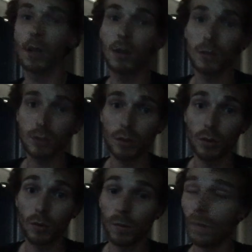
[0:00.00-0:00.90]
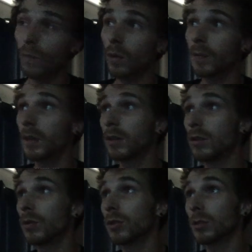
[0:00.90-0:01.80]
So what I'm going to do
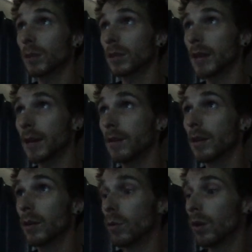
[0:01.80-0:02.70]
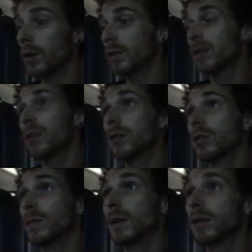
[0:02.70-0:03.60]
is just pretend that it worked, just
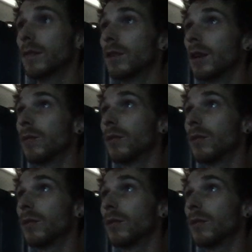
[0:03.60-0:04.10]
because I've done it with